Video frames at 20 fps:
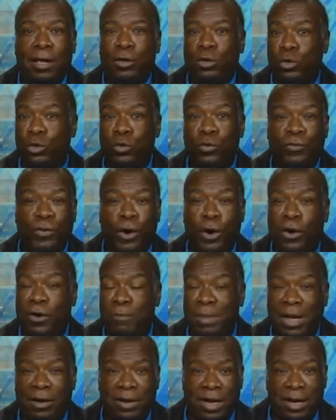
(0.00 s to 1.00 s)
You've heard
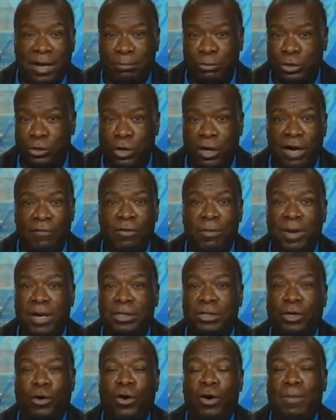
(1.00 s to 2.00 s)
about, and I'm sure
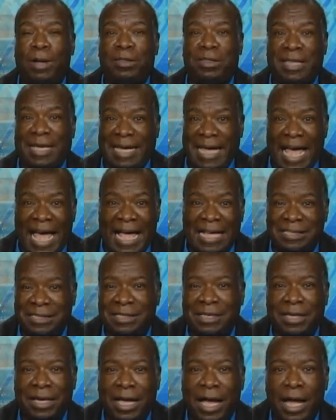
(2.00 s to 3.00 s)
everybody's heard about the
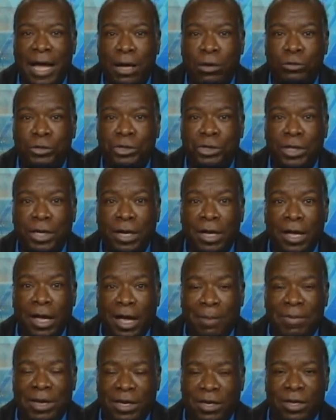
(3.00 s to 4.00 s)
casting couch
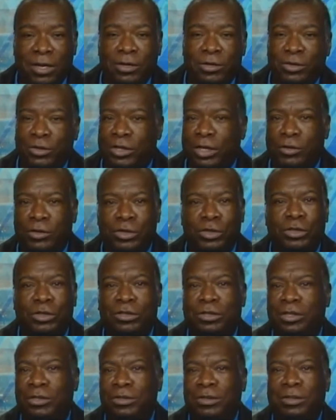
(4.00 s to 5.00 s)
I mean, there's there's
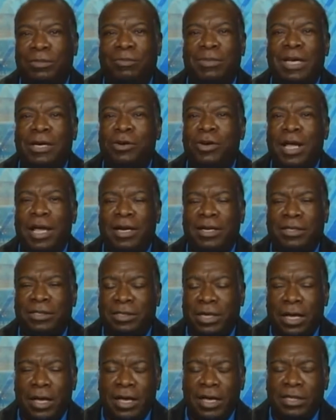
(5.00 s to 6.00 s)
there, the internet
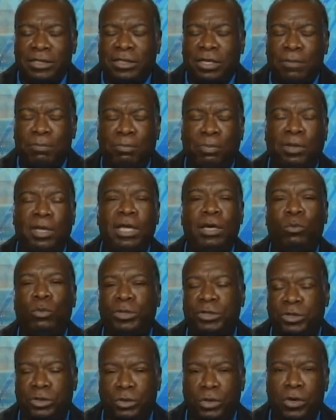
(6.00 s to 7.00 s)
is is complete
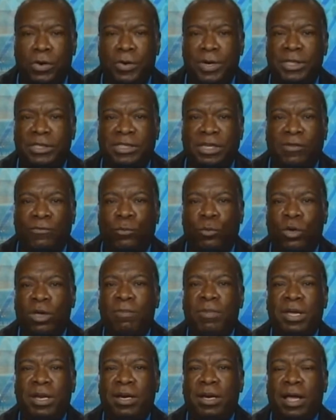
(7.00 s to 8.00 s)
with stories of
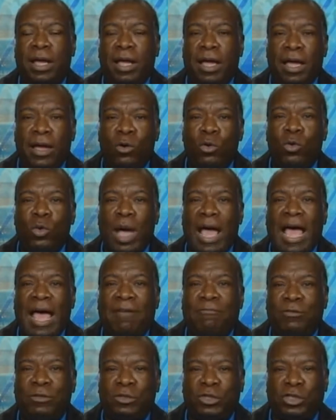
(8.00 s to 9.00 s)
women who
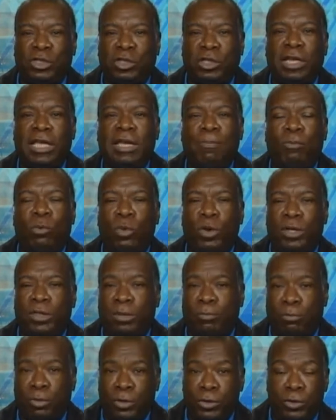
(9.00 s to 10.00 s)
have to sleep
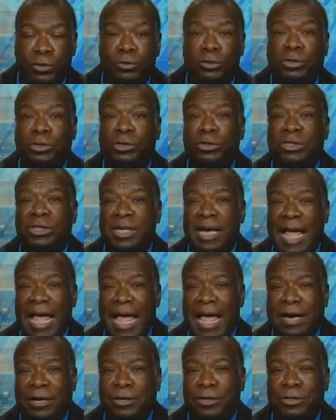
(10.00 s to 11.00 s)
with producers and
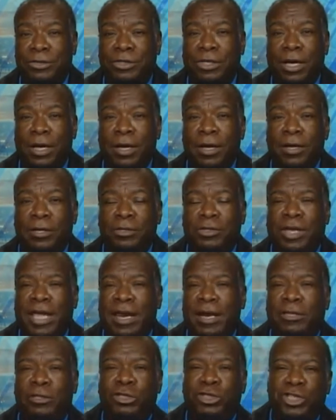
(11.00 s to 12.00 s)
actors to
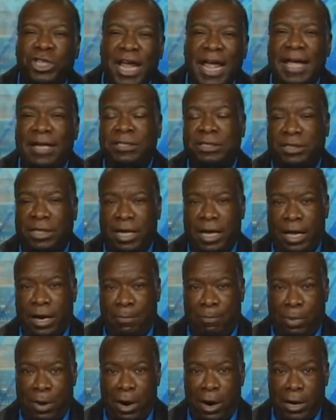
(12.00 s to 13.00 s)
get a chance to get
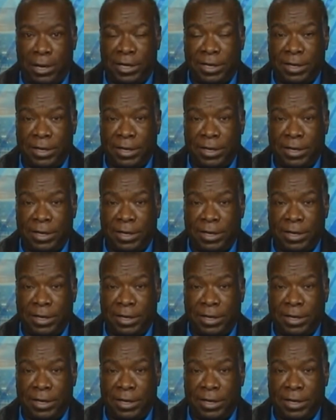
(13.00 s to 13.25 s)
a part.